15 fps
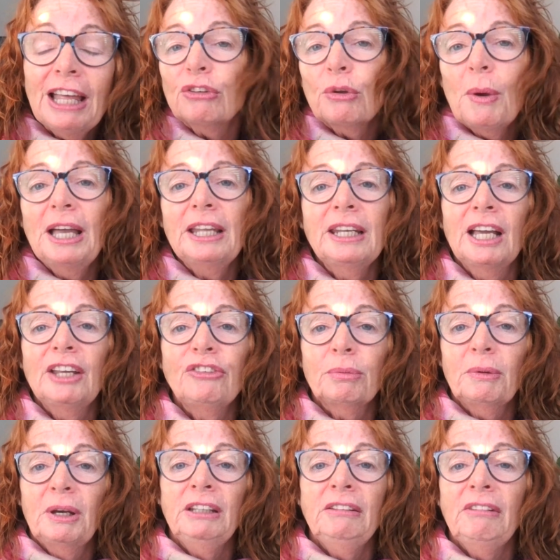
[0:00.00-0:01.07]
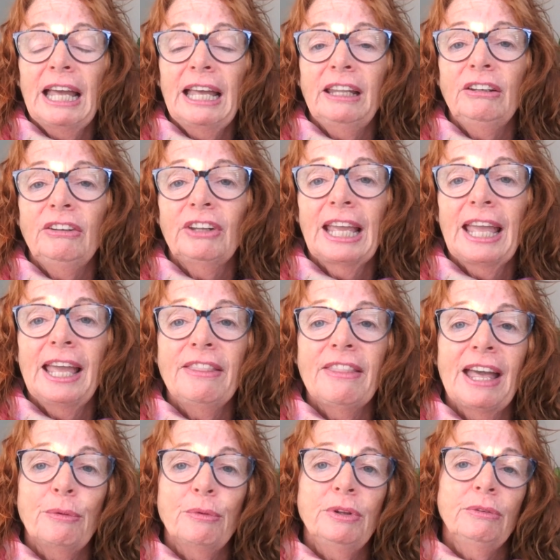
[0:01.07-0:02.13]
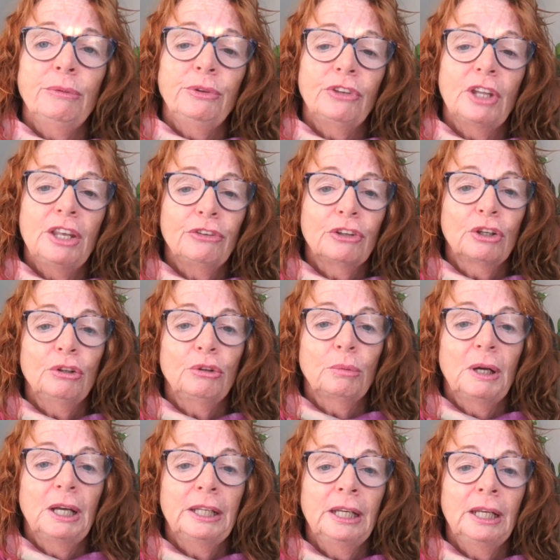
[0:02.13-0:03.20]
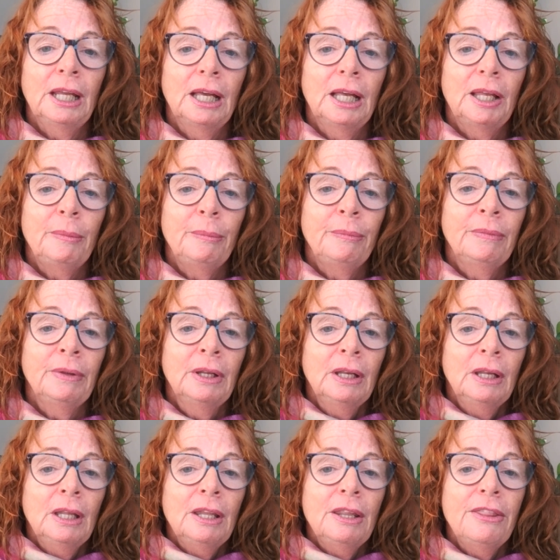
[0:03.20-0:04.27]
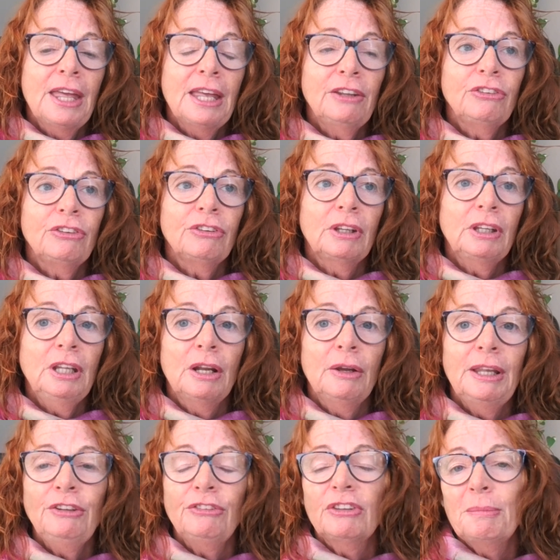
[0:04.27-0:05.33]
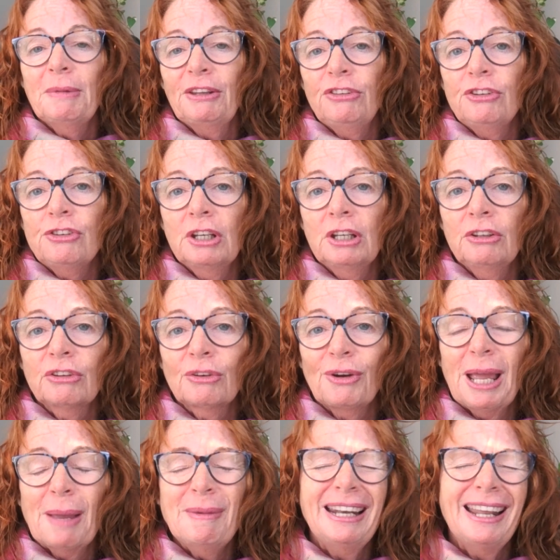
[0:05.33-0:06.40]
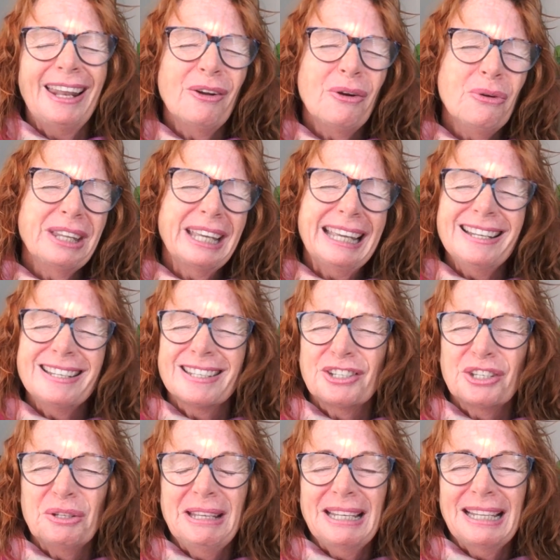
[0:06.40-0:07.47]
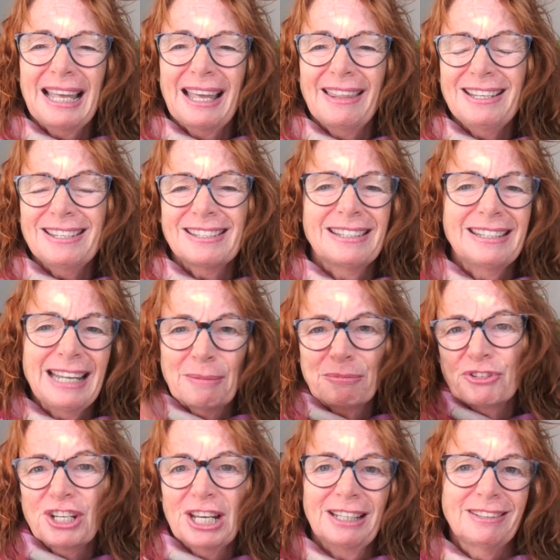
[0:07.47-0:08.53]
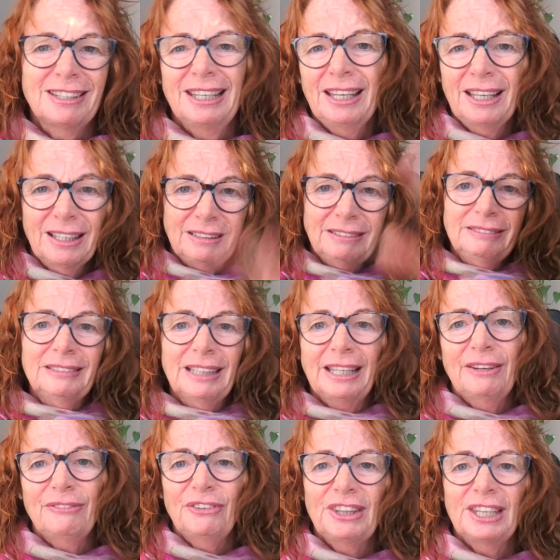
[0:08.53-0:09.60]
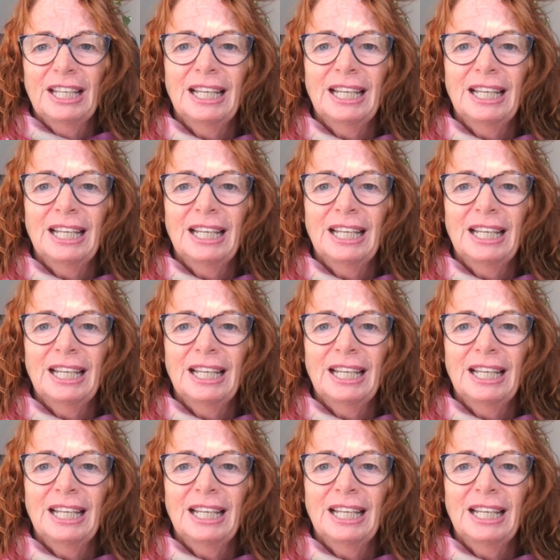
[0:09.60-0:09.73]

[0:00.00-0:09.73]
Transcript: That's quite a nice one. And again, that one is a good one. There's, instant messaging is great. I mean, and all the kids are doing that. They're Snapchatting and everything.